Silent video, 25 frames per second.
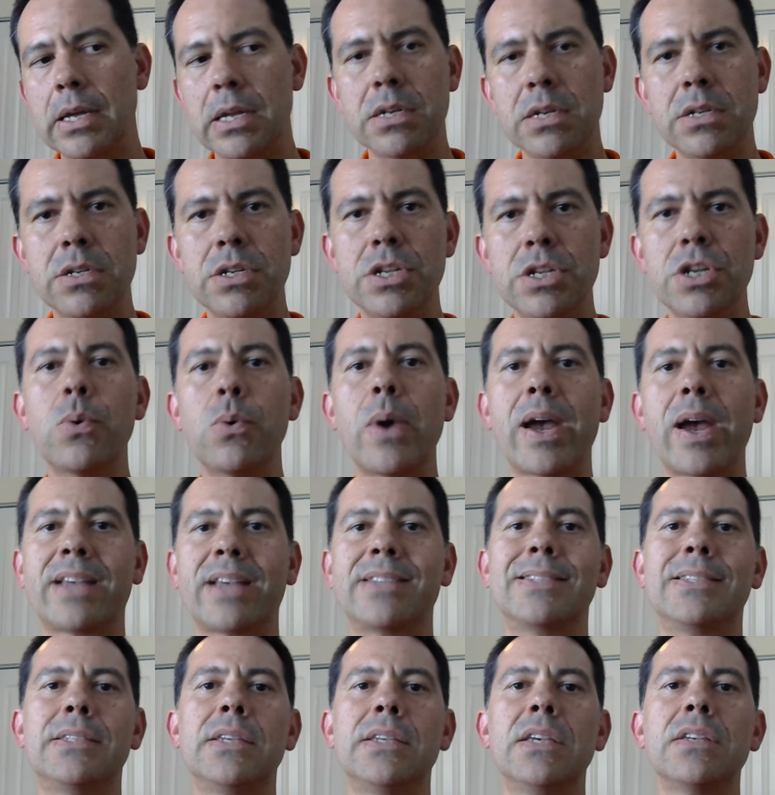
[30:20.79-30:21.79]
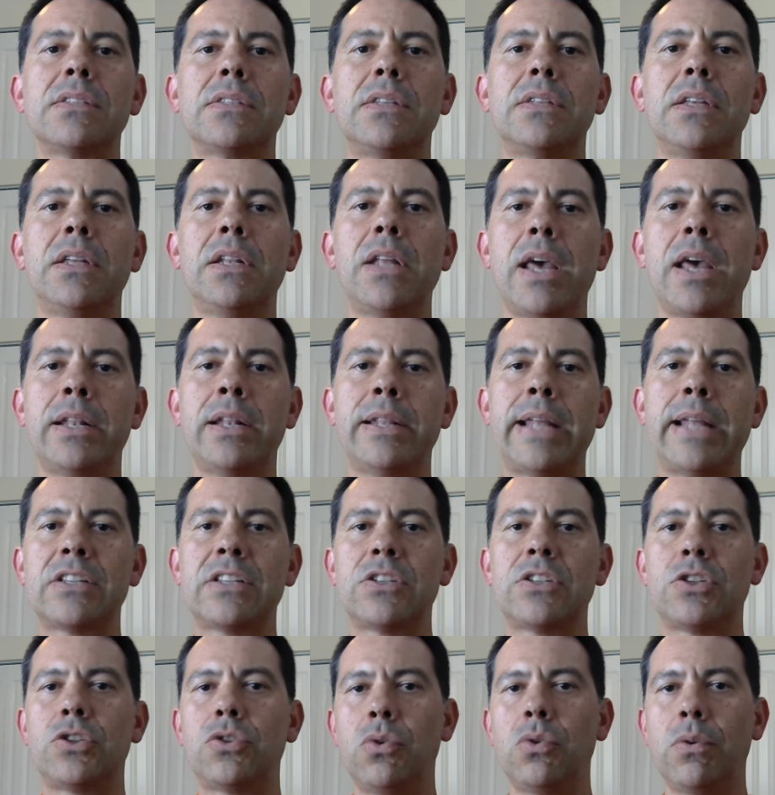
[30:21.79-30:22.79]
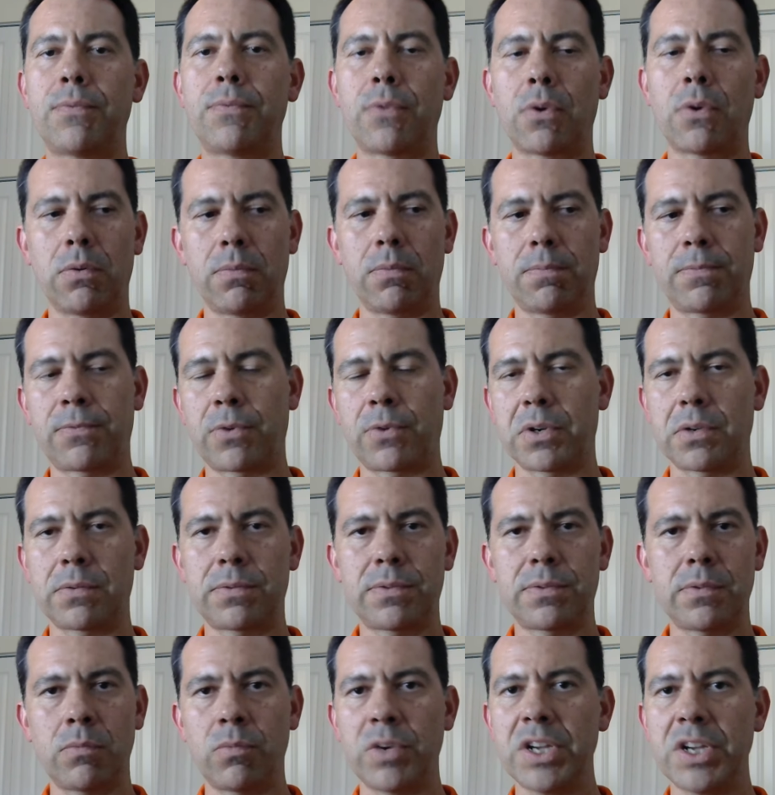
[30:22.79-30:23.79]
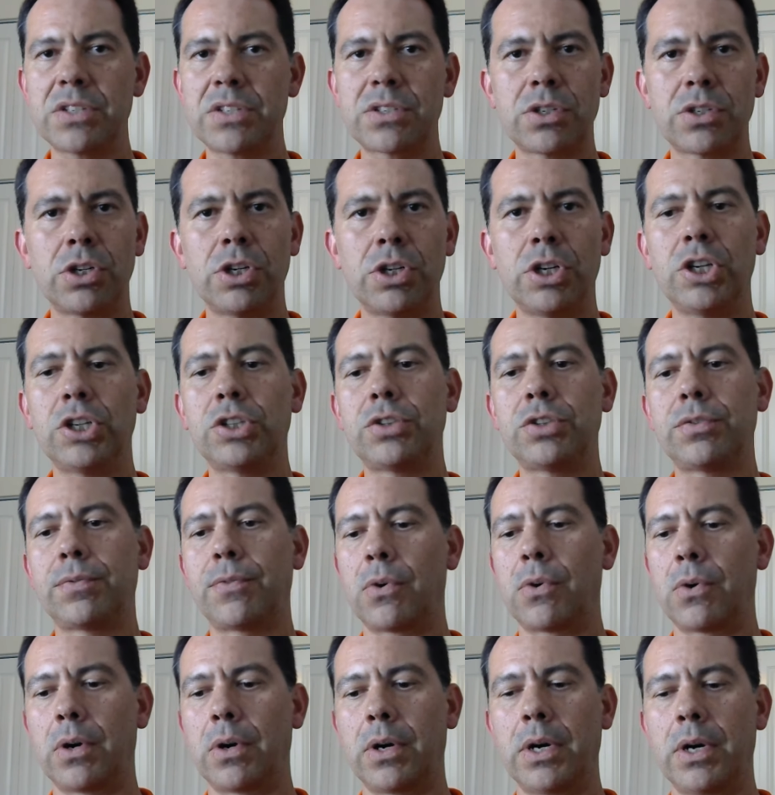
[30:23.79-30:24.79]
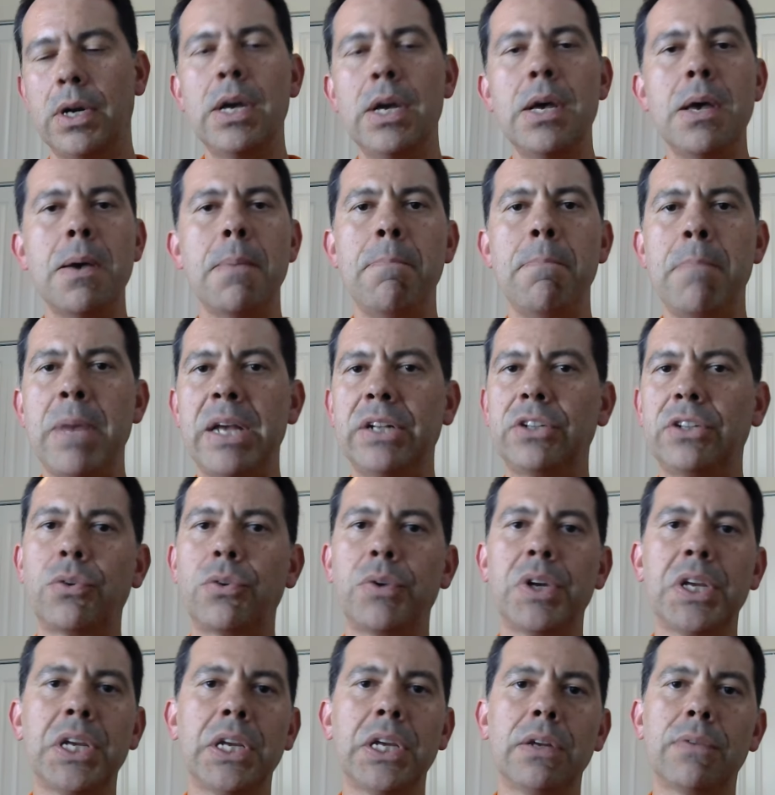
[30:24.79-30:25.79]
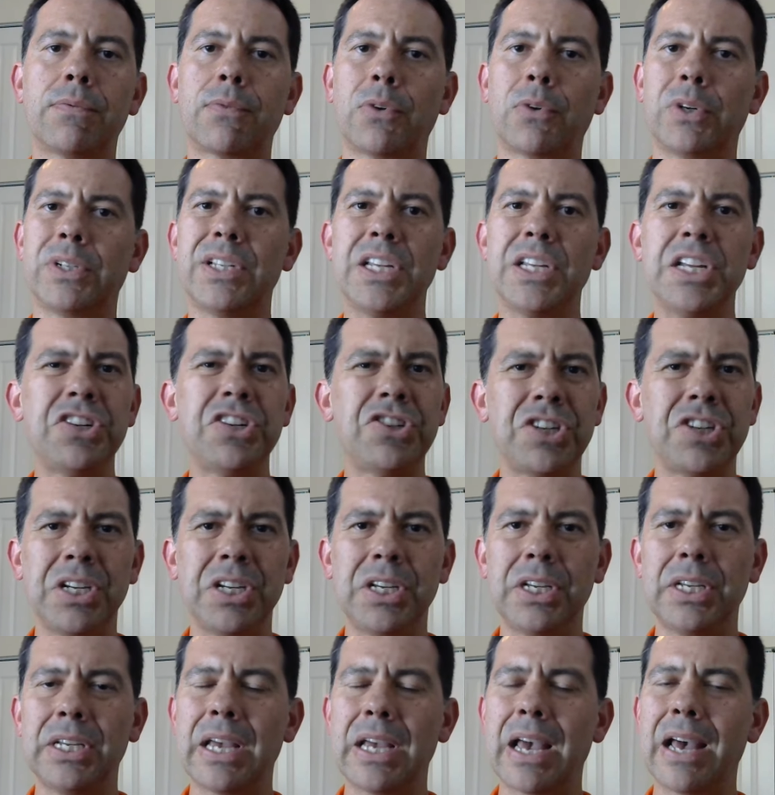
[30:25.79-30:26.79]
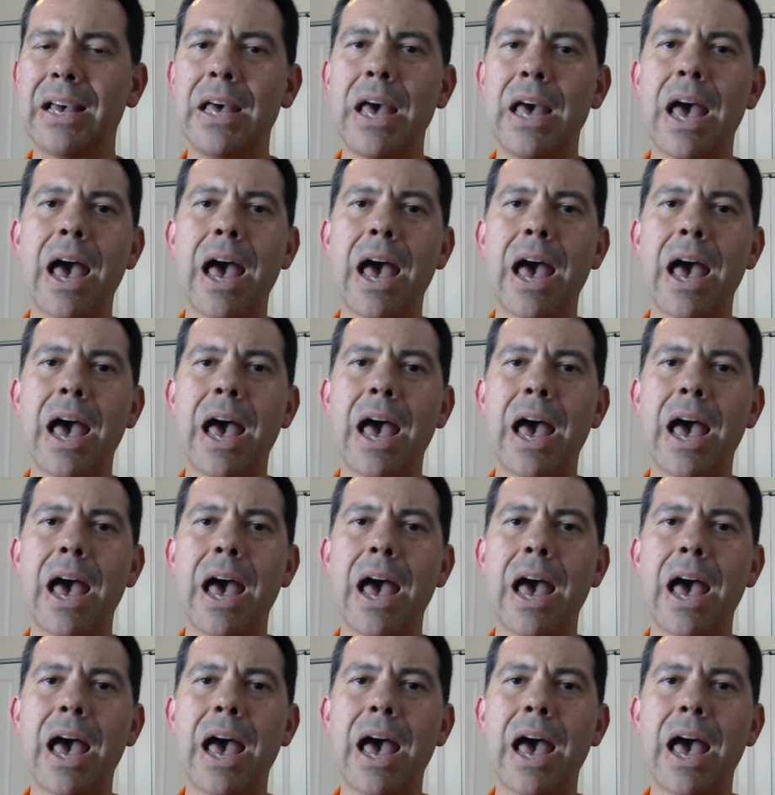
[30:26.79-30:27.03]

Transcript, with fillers: knew existed and that's true for, for research for mentoring for teaching